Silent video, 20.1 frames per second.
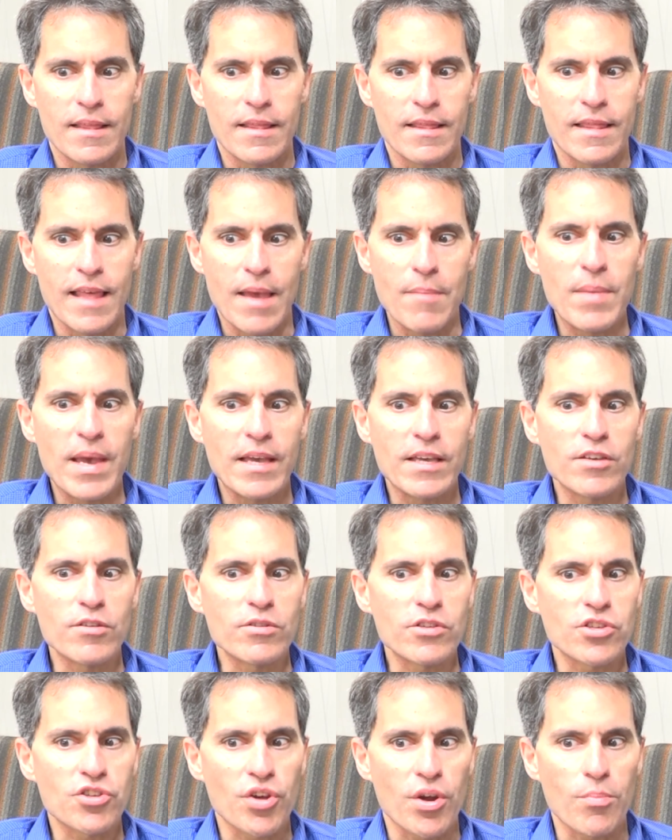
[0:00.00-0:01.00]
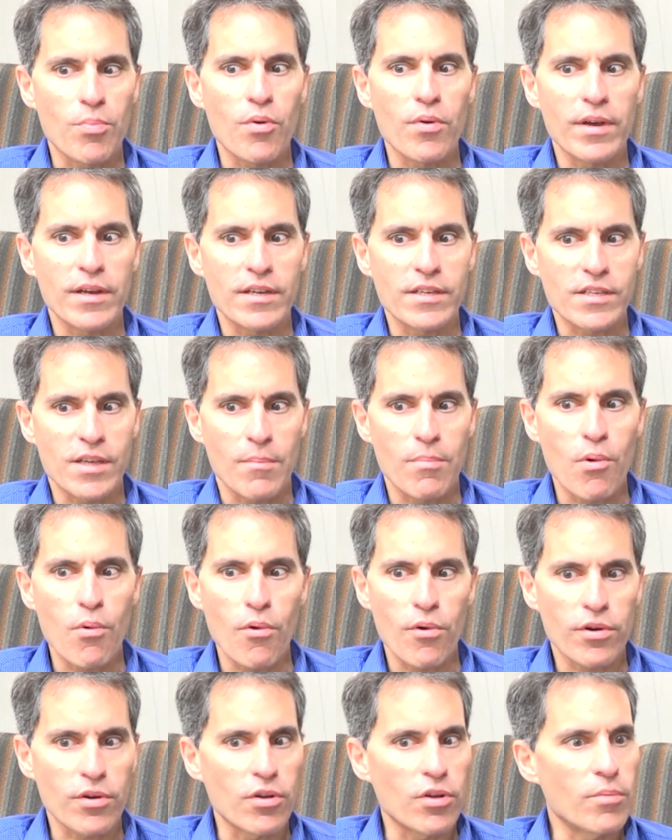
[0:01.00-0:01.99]
they may use SharePoint as a
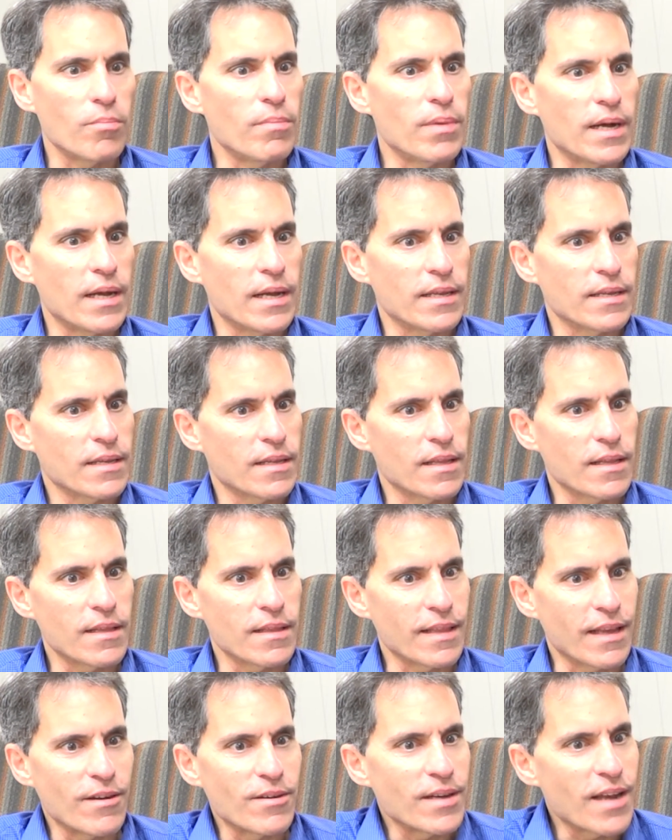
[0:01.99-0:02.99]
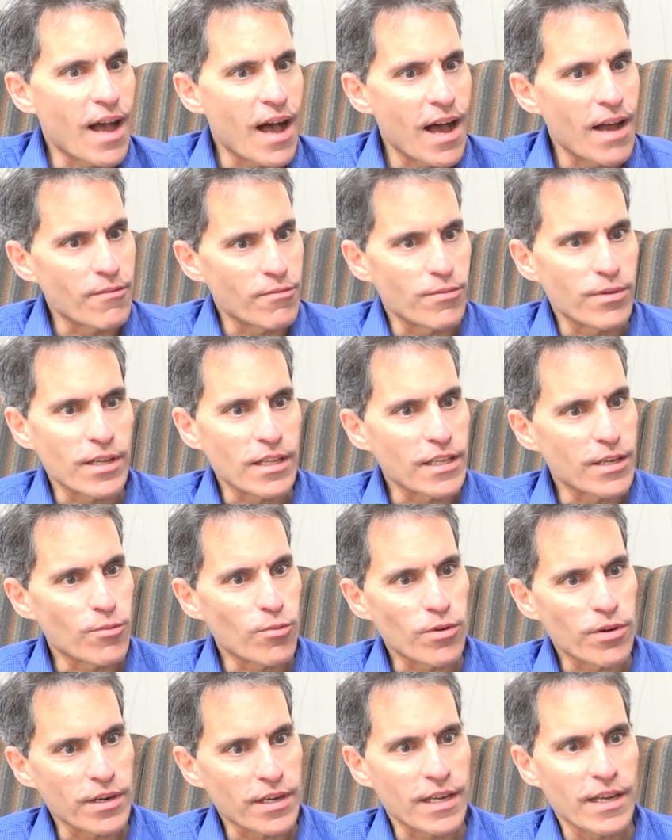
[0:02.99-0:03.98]
portal, but they're not really
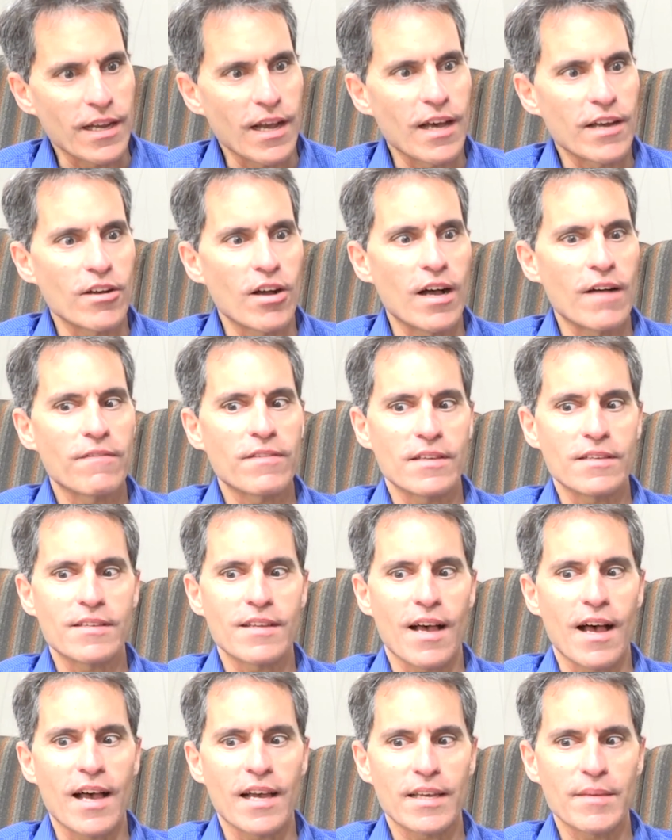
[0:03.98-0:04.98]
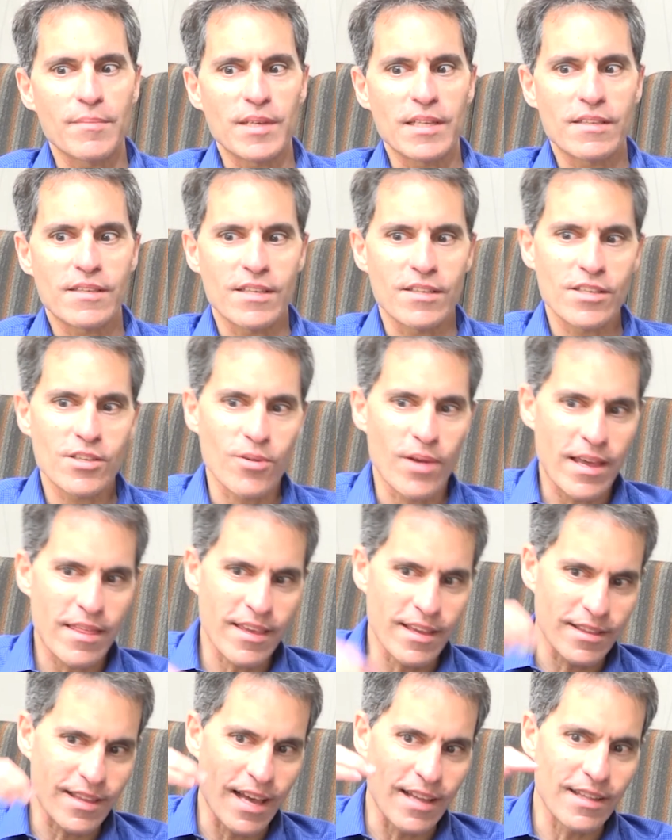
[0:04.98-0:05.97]
working on Office documents. And so I
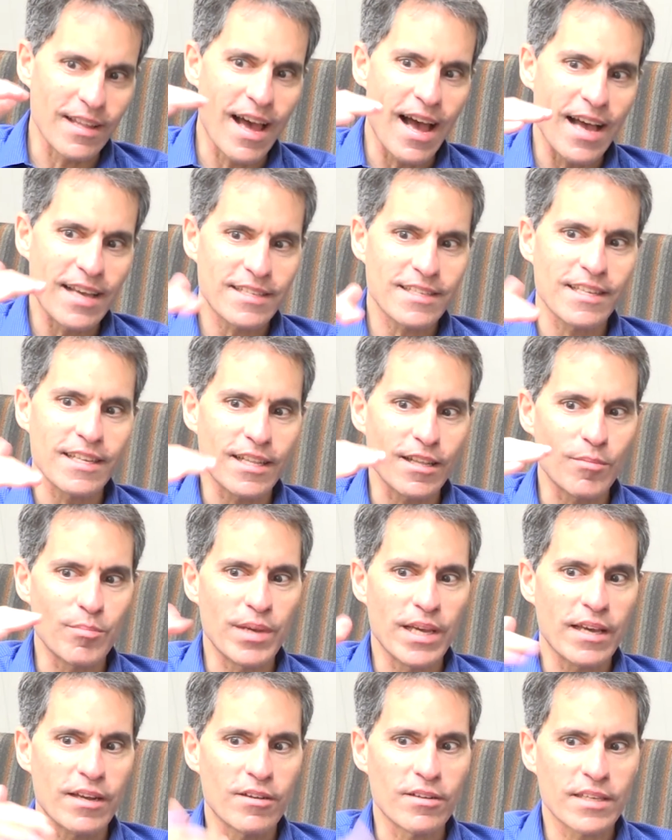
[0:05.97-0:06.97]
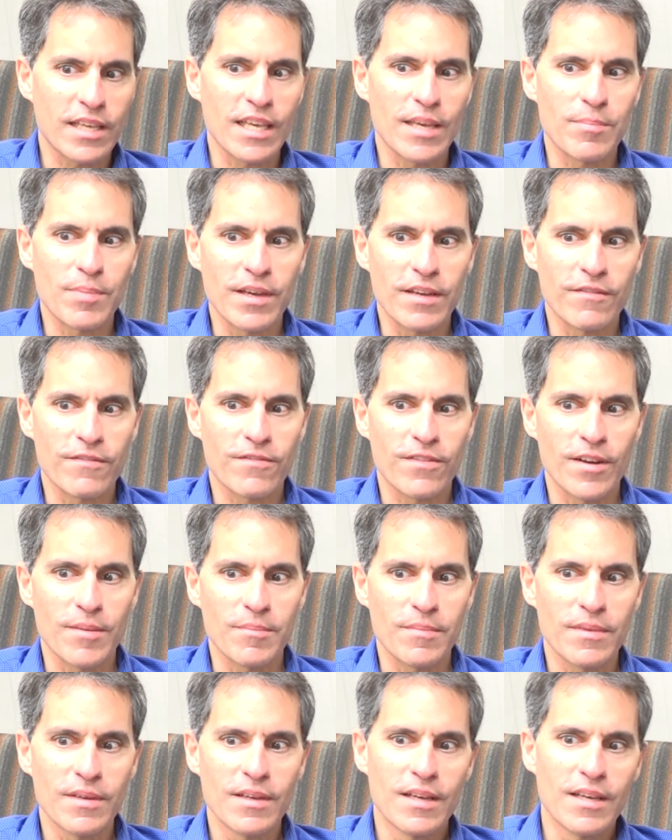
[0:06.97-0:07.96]
think that last little bit will keep it
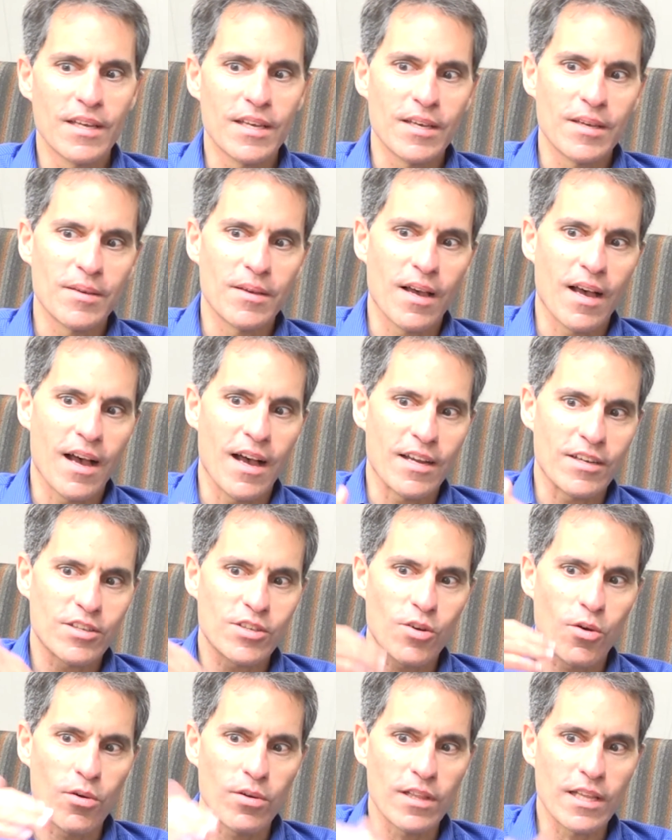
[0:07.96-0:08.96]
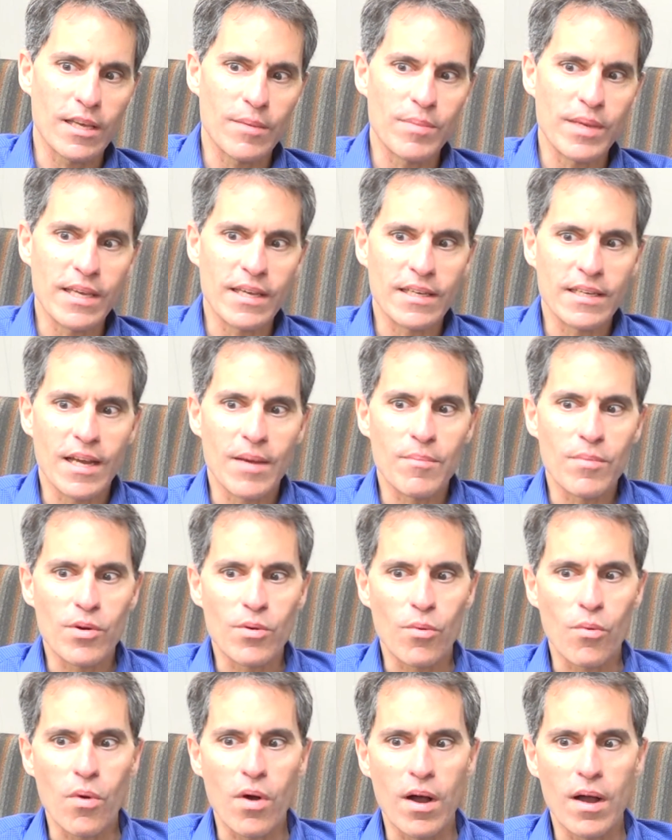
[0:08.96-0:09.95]
from totally being
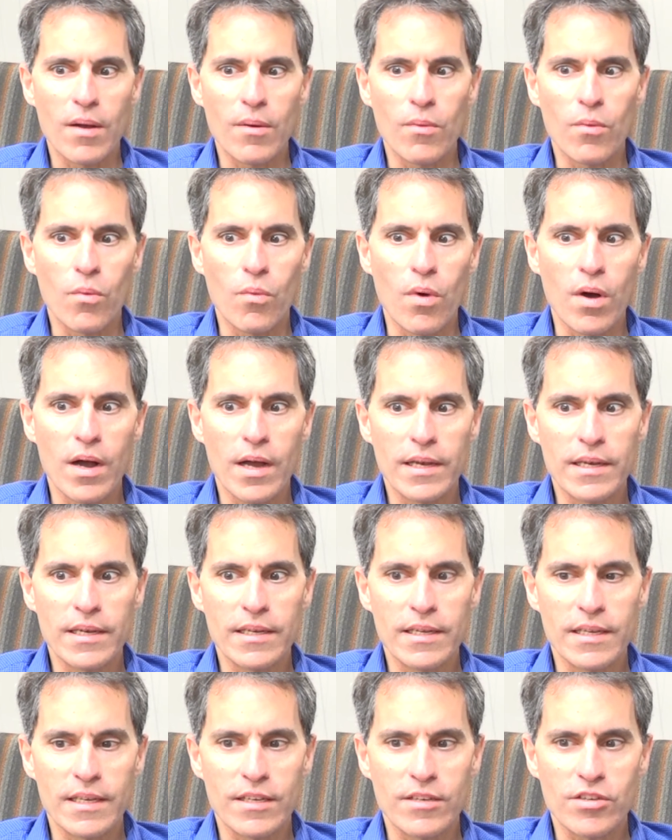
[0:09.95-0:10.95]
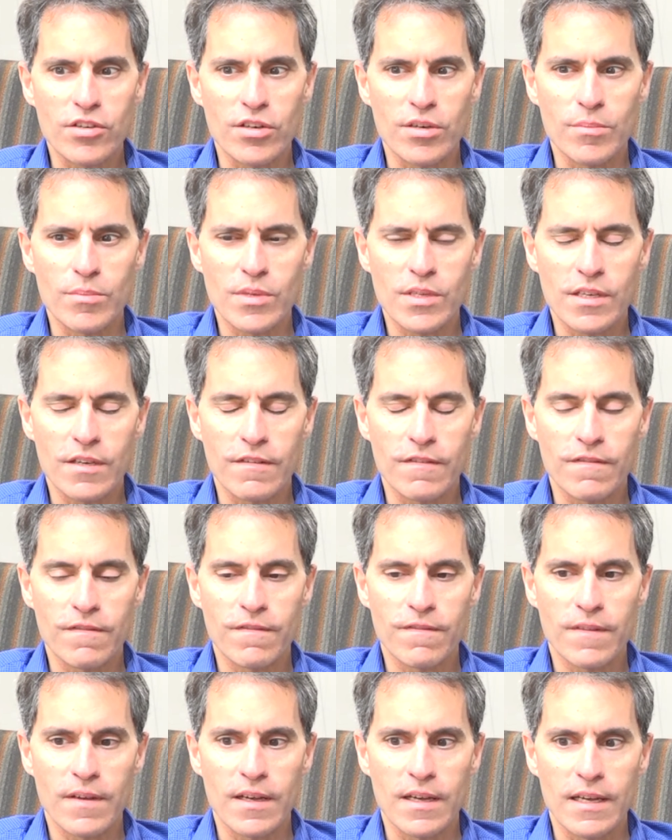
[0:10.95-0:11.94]
number one in terms of